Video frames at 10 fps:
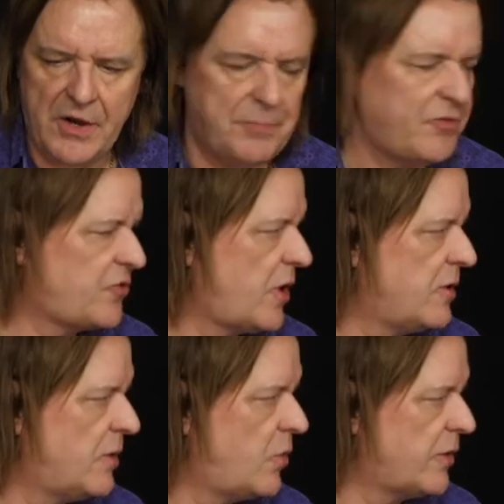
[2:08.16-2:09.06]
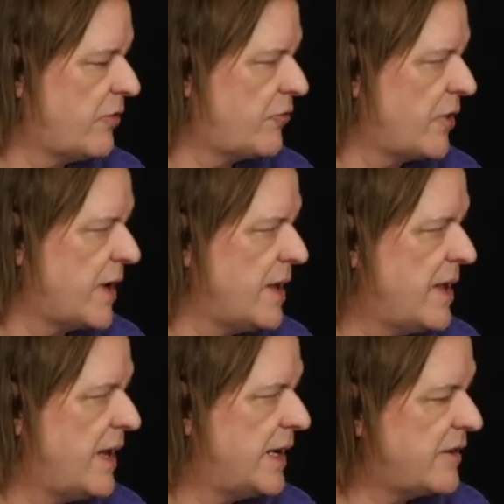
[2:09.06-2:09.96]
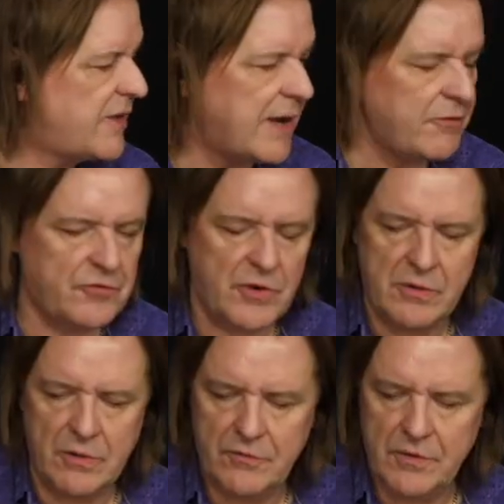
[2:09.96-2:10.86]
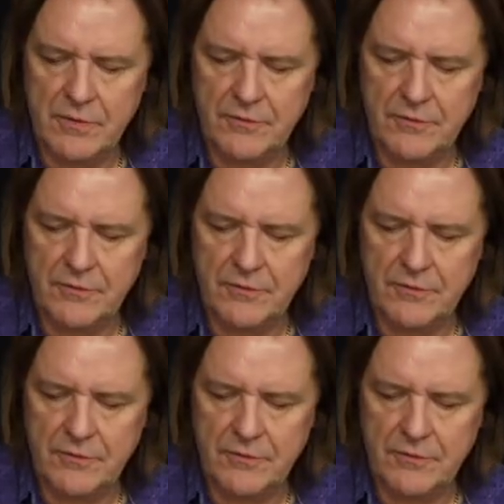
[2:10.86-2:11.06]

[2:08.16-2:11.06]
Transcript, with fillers: an upstroke on one and three and a downstroke on two